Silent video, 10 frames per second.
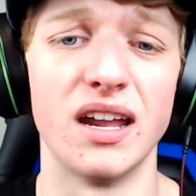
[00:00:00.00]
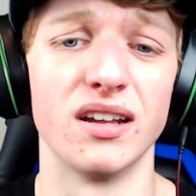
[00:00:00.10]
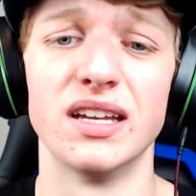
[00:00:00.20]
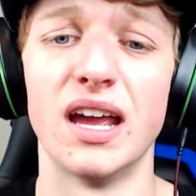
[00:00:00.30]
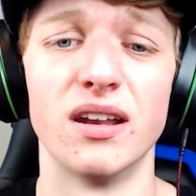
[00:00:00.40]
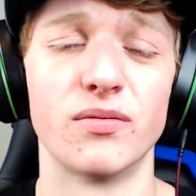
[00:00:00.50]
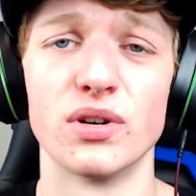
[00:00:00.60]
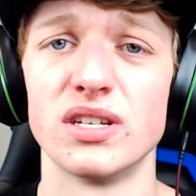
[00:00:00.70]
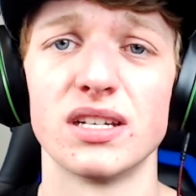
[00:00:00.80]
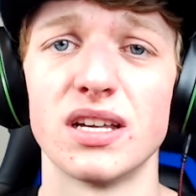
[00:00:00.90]
And again,
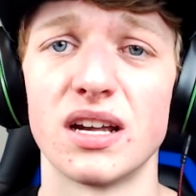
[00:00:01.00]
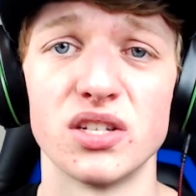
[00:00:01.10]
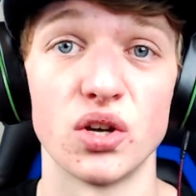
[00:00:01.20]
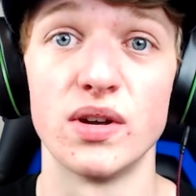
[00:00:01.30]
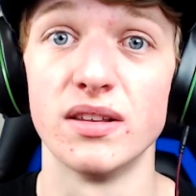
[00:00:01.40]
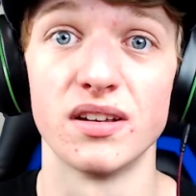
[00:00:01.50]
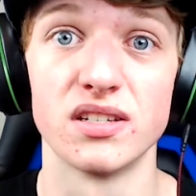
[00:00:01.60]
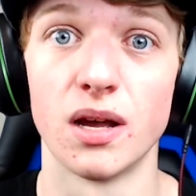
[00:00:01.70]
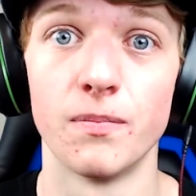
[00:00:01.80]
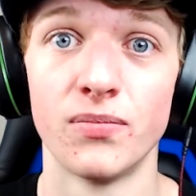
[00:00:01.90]
for 6 seconds, your
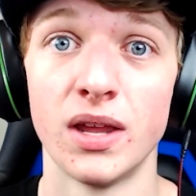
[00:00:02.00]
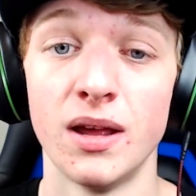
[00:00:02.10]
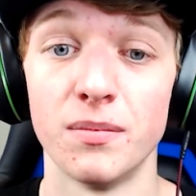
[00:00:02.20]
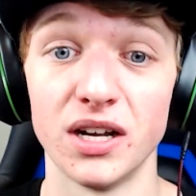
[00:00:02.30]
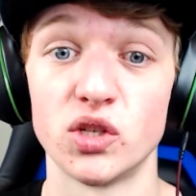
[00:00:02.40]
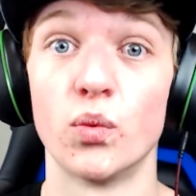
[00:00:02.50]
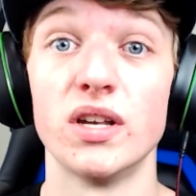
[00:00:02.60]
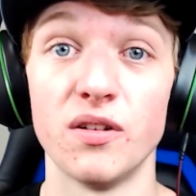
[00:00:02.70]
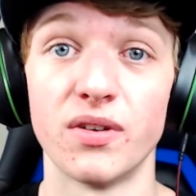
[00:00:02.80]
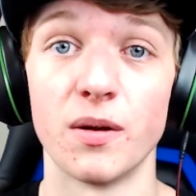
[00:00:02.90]
healing is up by
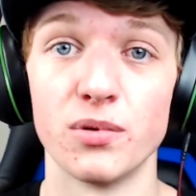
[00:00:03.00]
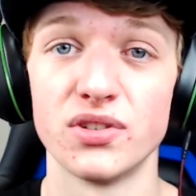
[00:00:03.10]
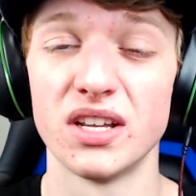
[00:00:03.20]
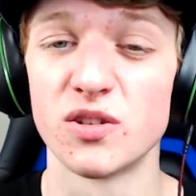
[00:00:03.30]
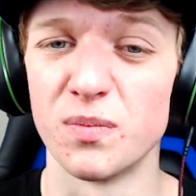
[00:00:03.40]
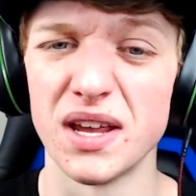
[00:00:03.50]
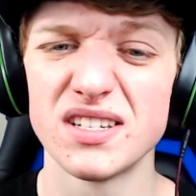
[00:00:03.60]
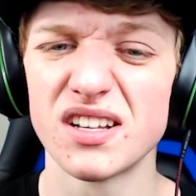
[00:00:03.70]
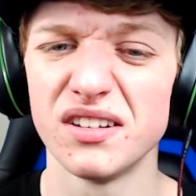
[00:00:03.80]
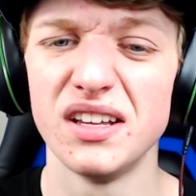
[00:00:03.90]
25%. So
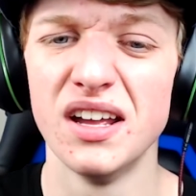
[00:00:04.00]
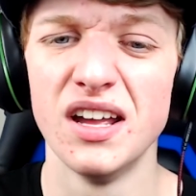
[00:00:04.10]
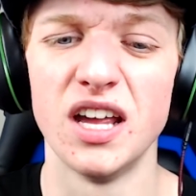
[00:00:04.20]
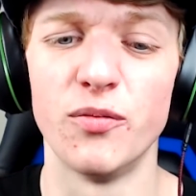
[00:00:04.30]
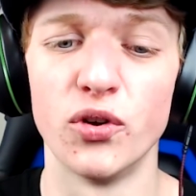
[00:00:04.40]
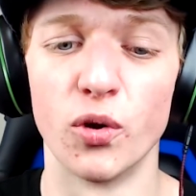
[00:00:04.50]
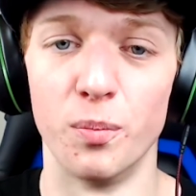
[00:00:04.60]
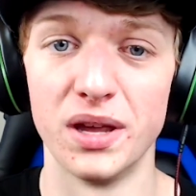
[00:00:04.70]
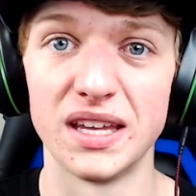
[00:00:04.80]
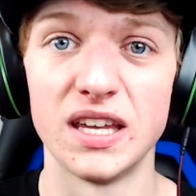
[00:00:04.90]
basically, if
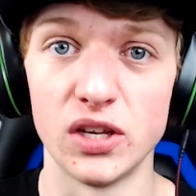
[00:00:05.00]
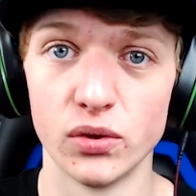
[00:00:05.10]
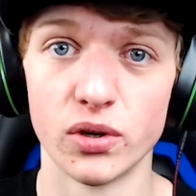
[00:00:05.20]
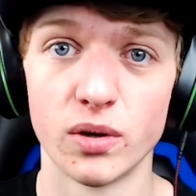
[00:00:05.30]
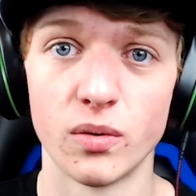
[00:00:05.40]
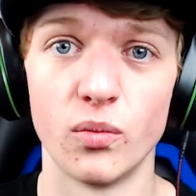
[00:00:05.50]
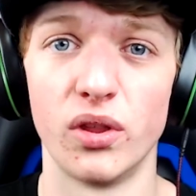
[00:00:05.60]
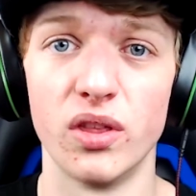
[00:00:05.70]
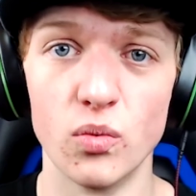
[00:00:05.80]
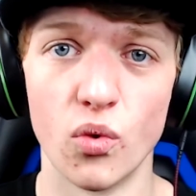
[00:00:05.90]
you're a big healer
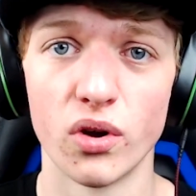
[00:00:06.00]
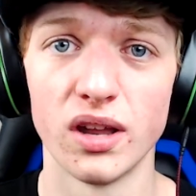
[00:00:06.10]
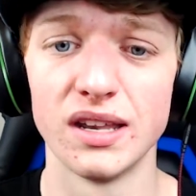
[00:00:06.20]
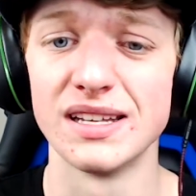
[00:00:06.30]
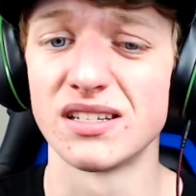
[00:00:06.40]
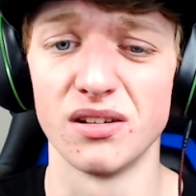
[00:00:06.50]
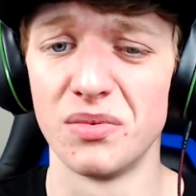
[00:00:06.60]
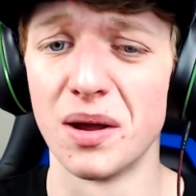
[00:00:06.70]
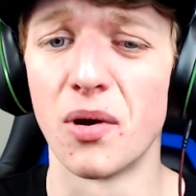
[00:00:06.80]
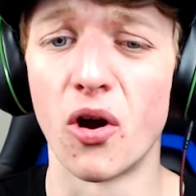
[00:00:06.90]
with the Warden, this is
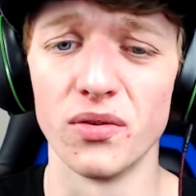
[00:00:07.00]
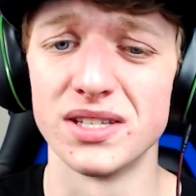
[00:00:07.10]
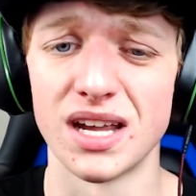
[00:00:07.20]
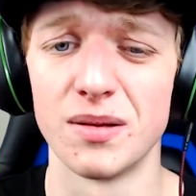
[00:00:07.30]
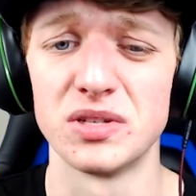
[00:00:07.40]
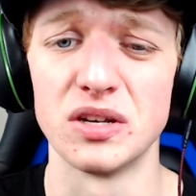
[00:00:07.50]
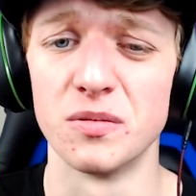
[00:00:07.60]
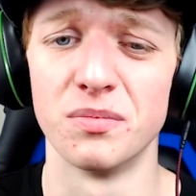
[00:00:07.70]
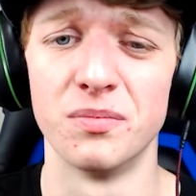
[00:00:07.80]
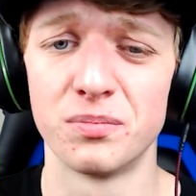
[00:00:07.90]
going to be up all the time.
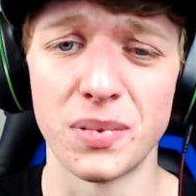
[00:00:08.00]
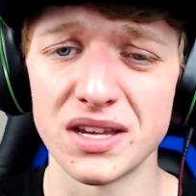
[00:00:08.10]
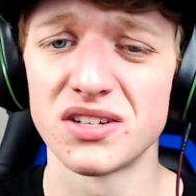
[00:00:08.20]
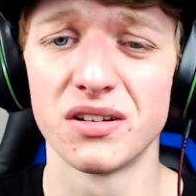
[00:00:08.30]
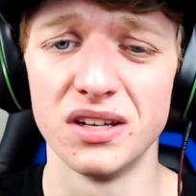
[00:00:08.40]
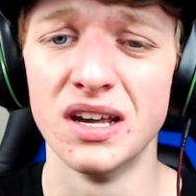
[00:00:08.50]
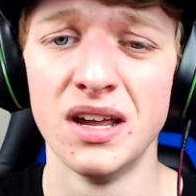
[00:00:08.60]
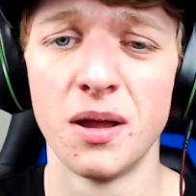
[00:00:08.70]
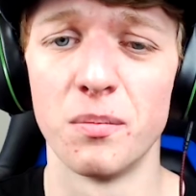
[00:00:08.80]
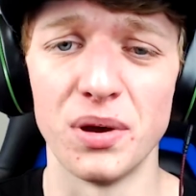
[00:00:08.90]
So you can basically
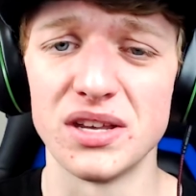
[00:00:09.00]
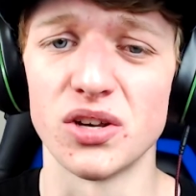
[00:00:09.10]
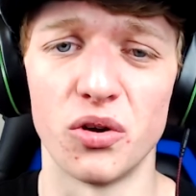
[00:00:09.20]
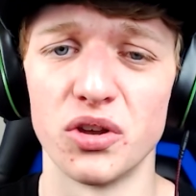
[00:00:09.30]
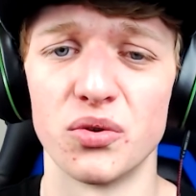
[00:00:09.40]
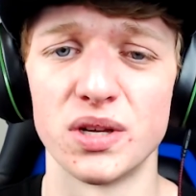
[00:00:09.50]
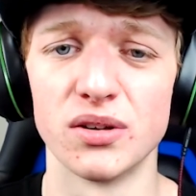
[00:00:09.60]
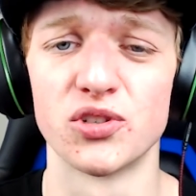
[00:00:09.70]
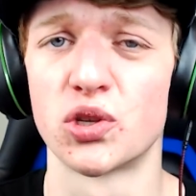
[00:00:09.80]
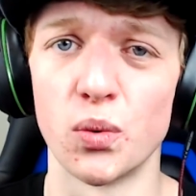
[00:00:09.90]
base all your
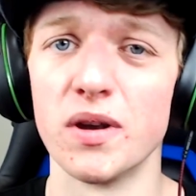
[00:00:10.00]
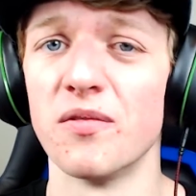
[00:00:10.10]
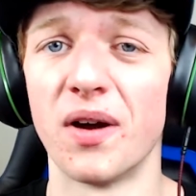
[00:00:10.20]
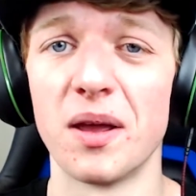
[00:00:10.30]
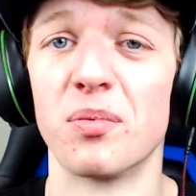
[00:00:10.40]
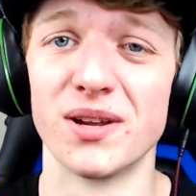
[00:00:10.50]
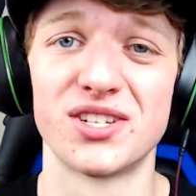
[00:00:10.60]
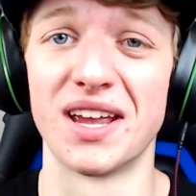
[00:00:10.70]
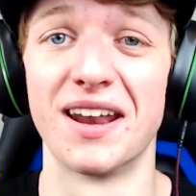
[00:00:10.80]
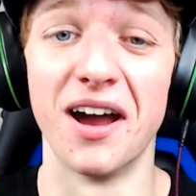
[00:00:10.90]
heals
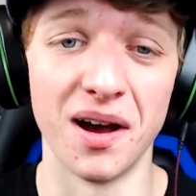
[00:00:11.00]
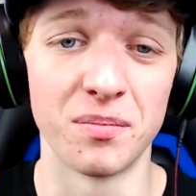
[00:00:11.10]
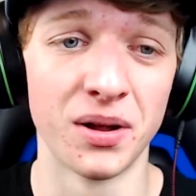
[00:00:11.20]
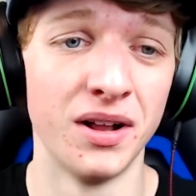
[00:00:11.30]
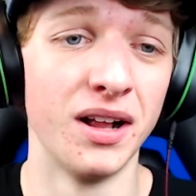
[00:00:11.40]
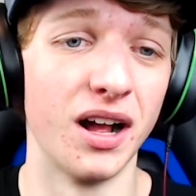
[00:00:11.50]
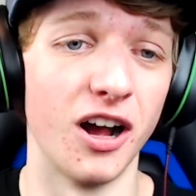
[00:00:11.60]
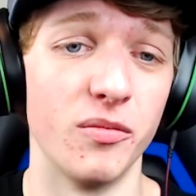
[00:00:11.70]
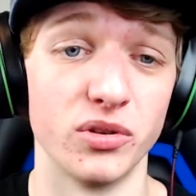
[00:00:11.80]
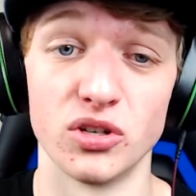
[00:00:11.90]
25% up,
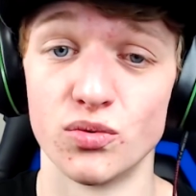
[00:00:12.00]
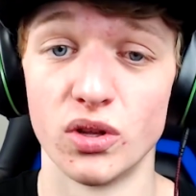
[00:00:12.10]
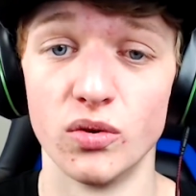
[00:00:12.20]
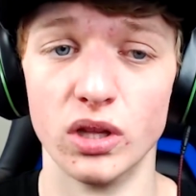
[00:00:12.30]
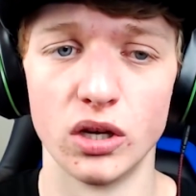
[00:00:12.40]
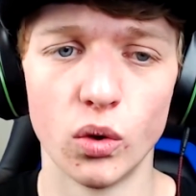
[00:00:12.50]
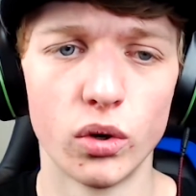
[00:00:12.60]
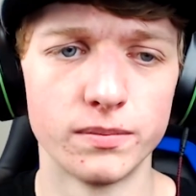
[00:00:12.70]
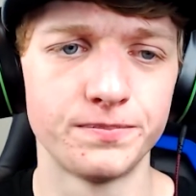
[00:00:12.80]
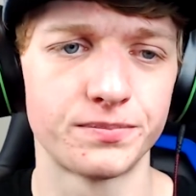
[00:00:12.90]
which is really, really
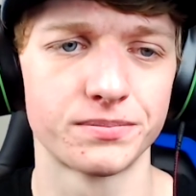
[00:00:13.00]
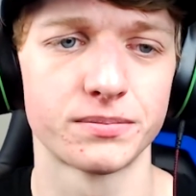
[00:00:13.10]
cool.